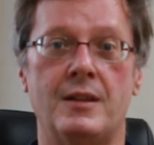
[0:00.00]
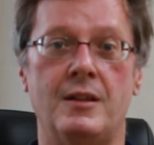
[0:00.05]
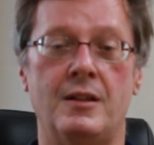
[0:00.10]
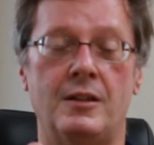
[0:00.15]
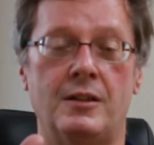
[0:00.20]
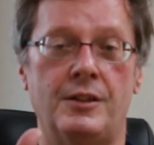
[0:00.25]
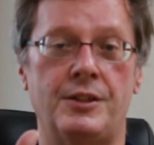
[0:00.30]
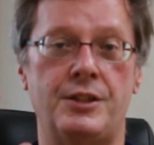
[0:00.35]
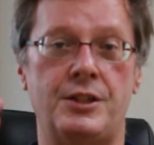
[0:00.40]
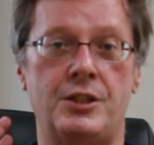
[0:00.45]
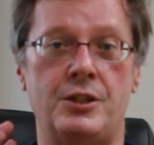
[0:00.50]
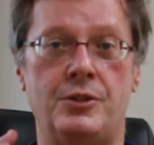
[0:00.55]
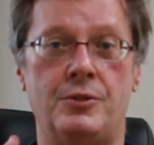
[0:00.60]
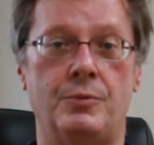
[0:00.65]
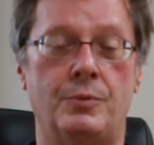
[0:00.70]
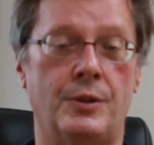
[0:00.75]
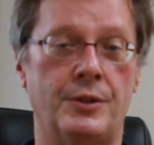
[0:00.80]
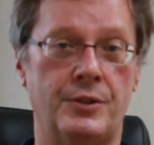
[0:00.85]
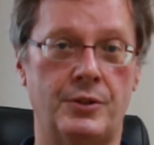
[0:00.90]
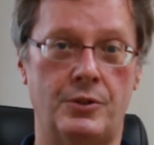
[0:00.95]
Listen
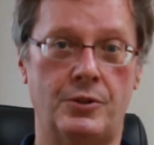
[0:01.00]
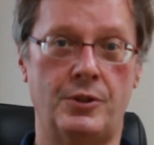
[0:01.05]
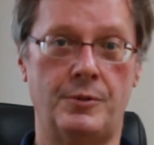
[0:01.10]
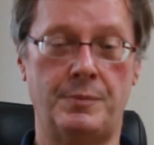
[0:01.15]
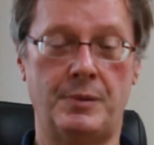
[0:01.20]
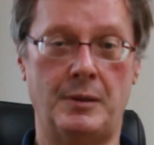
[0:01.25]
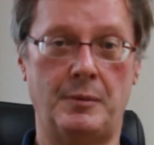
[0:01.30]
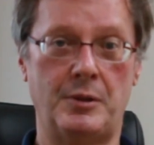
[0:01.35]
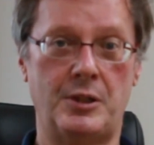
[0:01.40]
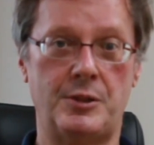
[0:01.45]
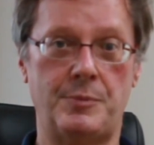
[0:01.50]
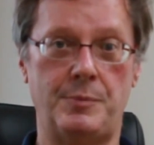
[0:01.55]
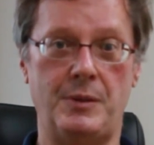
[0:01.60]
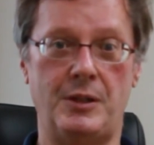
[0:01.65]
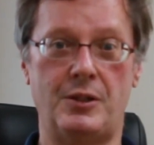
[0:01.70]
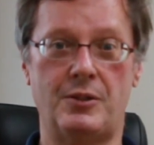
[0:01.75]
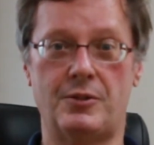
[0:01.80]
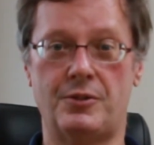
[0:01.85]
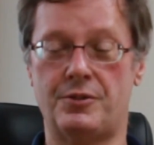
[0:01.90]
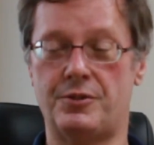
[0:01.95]
to other good public
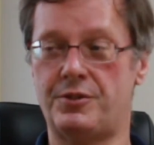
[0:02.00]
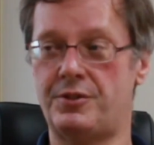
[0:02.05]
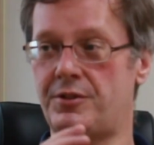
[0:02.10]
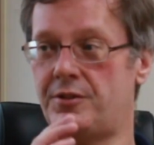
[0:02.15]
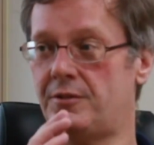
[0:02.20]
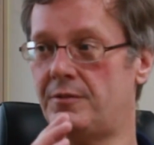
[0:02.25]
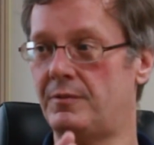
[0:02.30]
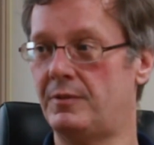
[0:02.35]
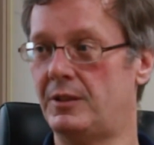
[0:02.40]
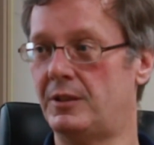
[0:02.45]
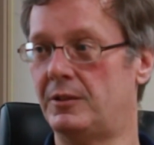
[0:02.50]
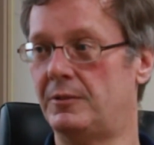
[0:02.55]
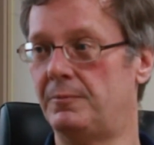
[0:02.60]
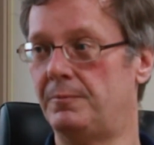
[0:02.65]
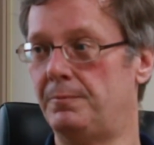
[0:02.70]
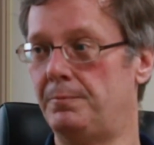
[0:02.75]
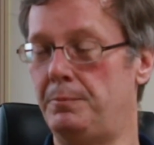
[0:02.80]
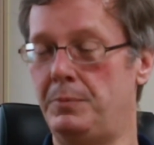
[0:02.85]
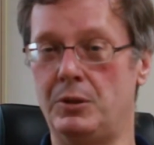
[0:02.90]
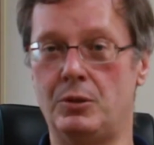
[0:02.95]
speakers,
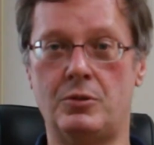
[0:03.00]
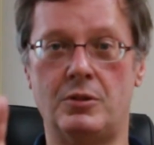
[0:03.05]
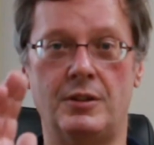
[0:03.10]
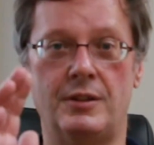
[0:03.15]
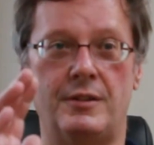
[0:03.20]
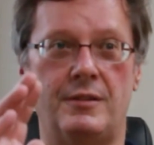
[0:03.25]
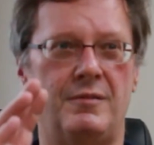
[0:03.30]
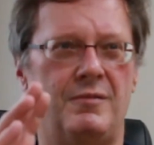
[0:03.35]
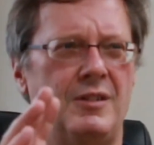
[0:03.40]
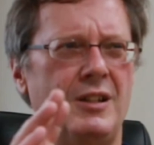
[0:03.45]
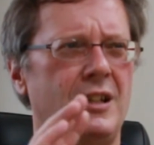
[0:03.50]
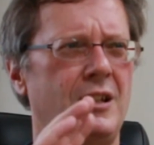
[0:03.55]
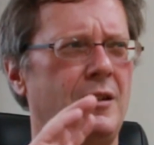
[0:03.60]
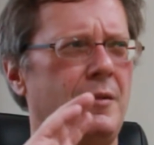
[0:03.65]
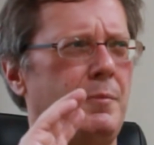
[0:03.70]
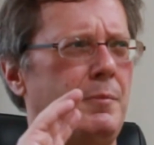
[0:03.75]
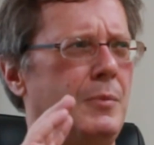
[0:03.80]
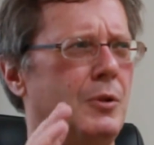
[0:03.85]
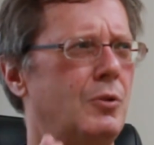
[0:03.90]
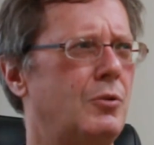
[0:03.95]
Bill
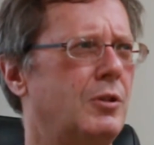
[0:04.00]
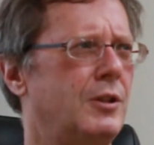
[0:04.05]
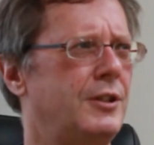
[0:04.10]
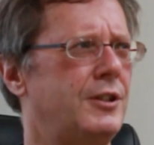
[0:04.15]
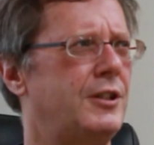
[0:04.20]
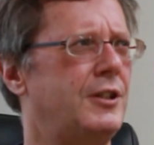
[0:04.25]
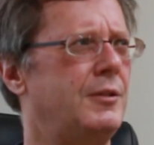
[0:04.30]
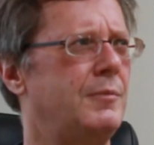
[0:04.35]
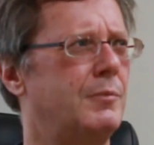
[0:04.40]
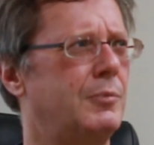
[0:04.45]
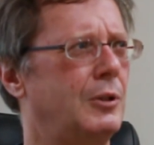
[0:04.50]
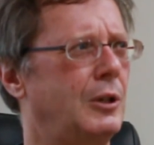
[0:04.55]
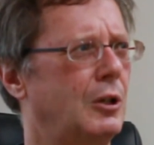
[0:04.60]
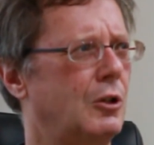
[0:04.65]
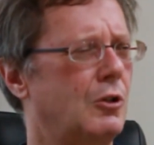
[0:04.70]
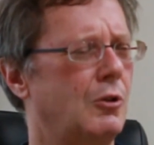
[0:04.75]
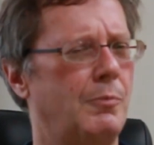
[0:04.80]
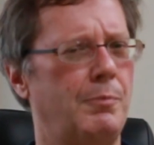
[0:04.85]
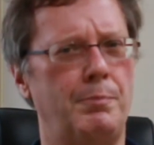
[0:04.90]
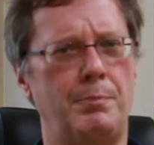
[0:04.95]
Clinton, Barack
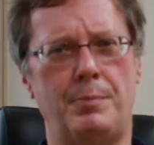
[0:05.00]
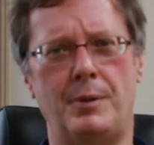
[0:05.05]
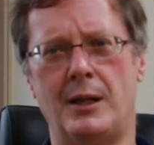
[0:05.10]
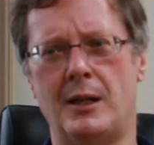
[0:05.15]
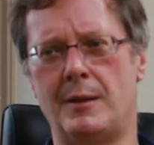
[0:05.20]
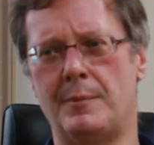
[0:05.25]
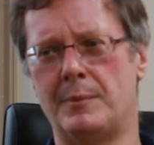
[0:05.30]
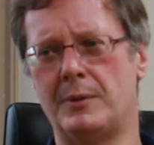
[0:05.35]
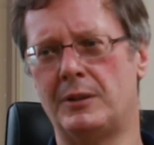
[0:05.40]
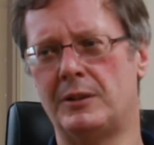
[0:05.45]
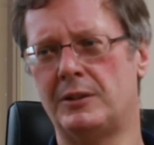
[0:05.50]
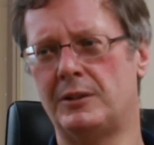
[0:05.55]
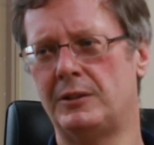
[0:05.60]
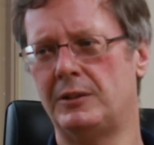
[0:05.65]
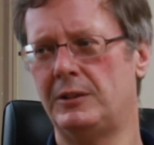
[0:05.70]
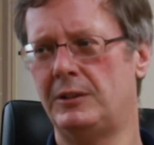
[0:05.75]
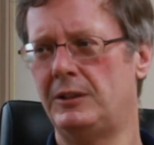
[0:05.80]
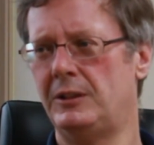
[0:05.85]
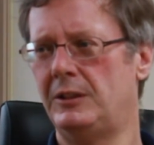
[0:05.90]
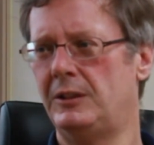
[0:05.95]
Obama,
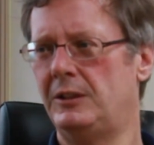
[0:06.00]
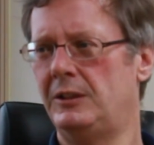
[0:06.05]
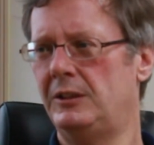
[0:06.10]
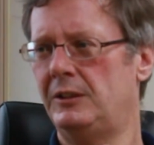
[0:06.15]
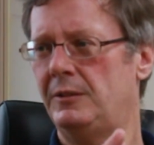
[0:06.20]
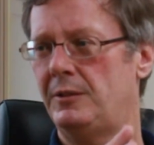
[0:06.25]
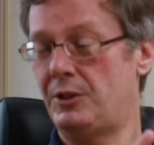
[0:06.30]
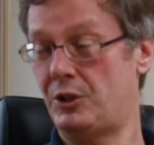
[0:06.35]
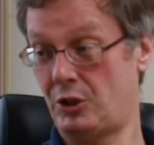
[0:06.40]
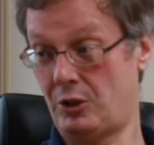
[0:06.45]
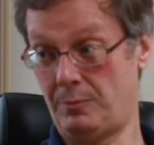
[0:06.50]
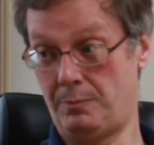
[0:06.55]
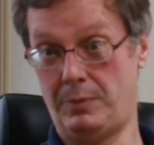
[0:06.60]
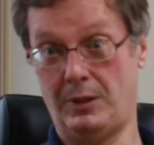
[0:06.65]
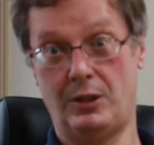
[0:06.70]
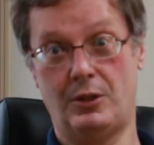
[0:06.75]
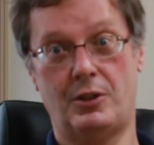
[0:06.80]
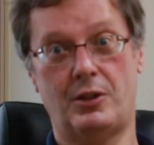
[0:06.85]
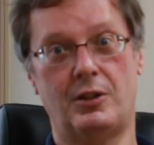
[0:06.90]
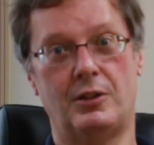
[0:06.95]
John
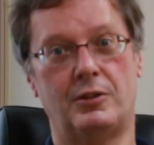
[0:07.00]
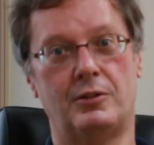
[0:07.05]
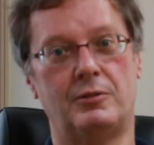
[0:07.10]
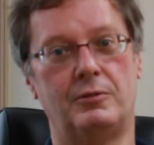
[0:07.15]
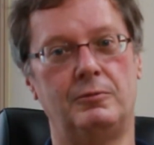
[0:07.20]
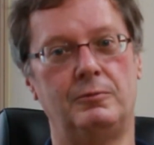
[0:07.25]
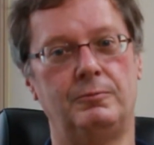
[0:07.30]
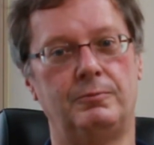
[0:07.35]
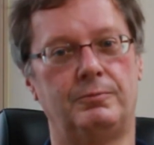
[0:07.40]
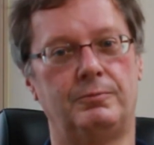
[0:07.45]
Bercow,